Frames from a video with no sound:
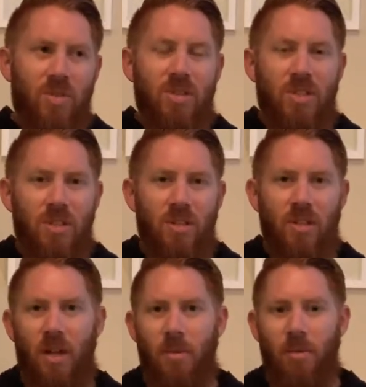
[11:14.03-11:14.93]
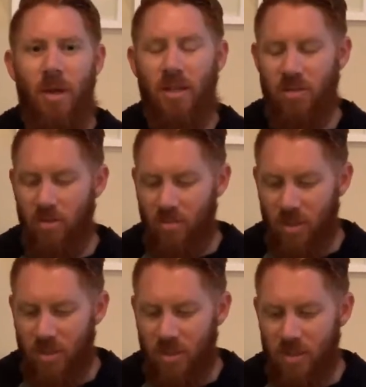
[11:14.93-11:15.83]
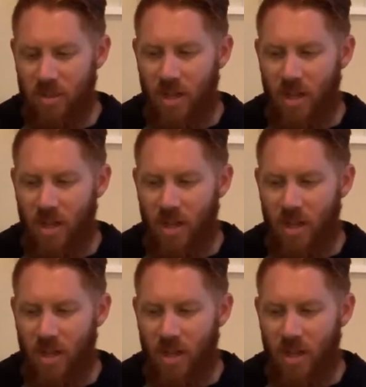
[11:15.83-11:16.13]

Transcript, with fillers: sinner coming back to repentance.